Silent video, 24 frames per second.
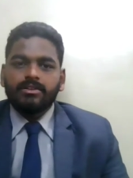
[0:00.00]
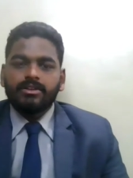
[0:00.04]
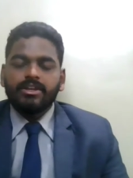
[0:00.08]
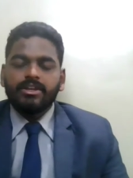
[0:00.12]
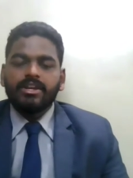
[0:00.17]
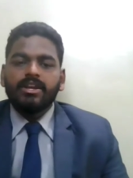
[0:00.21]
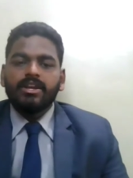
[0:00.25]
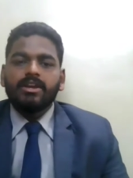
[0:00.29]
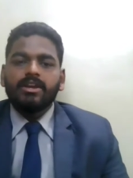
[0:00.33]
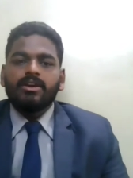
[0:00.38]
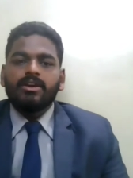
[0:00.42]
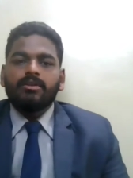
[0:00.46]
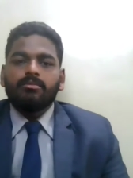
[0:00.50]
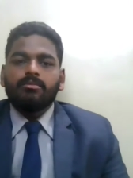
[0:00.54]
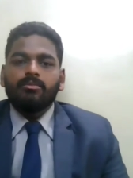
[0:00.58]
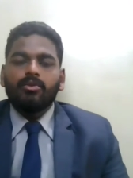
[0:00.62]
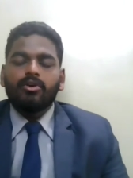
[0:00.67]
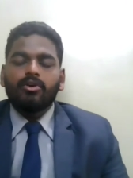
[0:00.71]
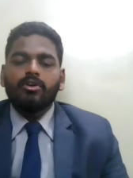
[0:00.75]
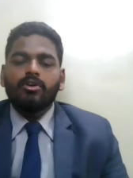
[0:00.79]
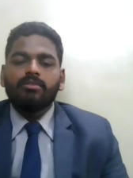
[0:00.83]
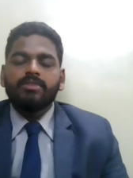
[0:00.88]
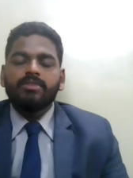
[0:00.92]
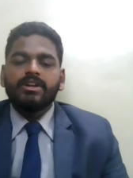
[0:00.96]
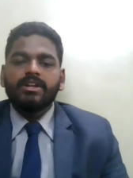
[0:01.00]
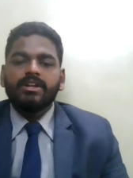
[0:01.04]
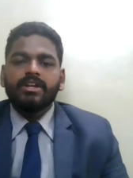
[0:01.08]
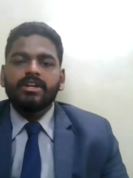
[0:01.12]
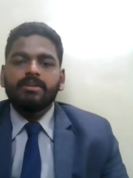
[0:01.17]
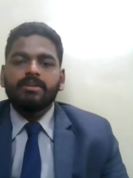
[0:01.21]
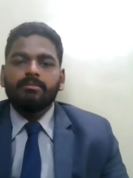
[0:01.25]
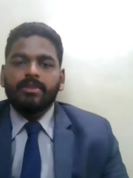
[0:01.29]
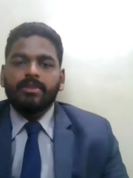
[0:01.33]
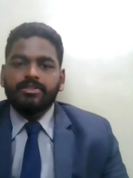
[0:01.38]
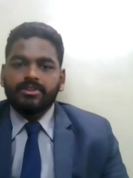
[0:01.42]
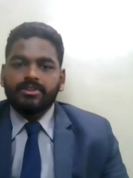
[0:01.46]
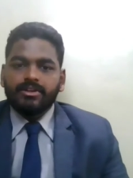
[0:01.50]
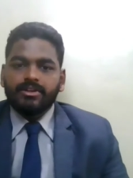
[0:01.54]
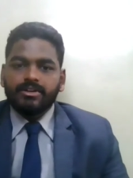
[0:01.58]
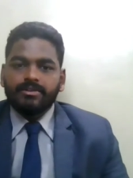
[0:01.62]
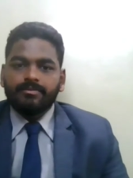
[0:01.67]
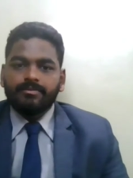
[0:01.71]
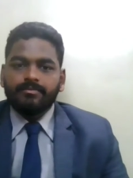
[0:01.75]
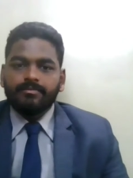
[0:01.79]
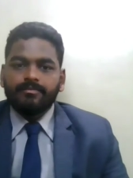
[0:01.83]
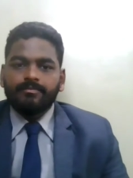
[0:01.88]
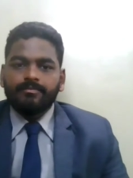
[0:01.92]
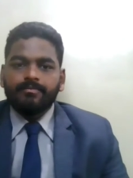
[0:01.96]
The barometric method,
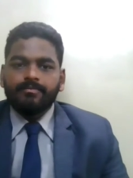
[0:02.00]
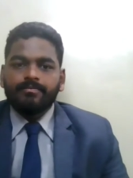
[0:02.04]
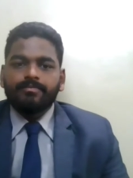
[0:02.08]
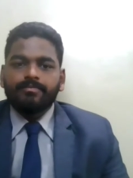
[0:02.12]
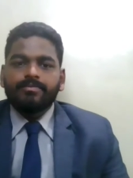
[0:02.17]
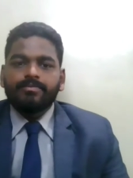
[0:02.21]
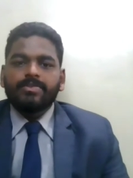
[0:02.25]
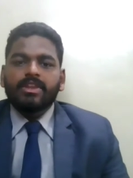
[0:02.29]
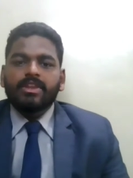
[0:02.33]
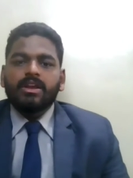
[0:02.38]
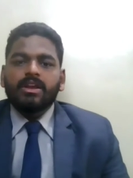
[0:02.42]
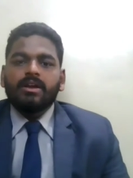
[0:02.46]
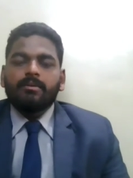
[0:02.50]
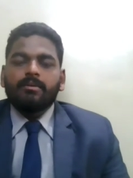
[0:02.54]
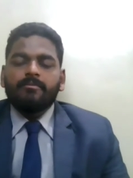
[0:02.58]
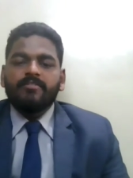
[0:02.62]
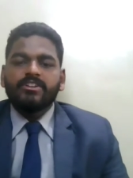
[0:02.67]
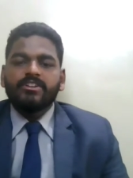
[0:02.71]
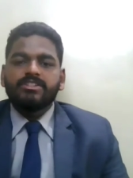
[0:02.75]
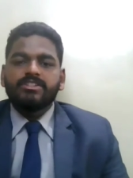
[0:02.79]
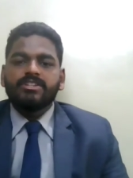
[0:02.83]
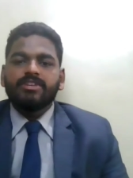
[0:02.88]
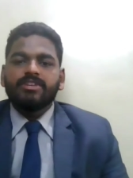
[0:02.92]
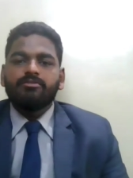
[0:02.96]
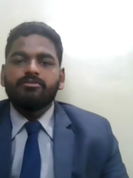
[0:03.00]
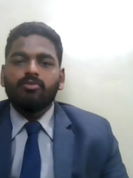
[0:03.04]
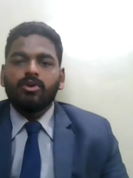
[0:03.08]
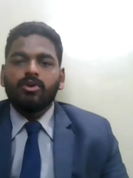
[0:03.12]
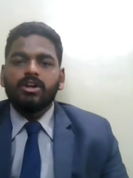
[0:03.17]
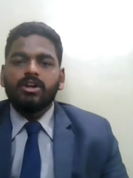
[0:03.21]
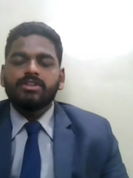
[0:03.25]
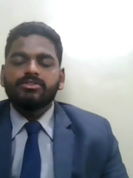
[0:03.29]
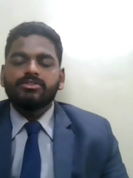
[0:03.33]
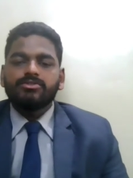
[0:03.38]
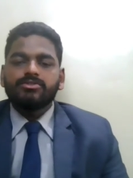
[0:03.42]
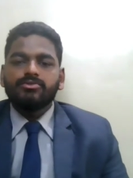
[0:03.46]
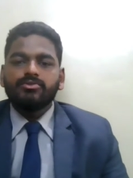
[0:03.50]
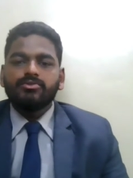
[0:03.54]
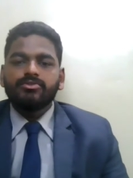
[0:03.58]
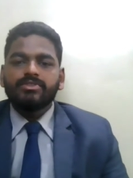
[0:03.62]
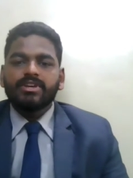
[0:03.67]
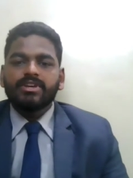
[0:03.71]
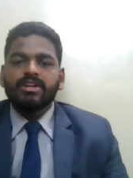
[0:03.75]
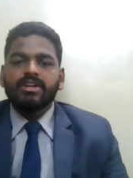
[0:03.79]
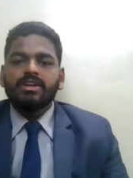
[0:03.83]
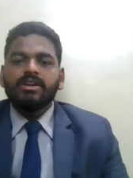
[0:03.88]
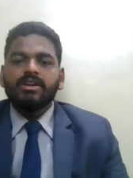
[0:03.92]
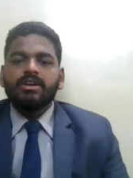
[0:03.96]
which involves
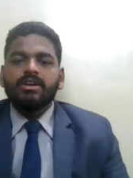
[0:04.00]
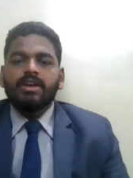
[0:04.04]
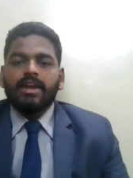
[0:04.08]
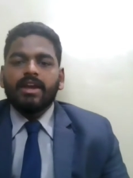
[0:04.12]
using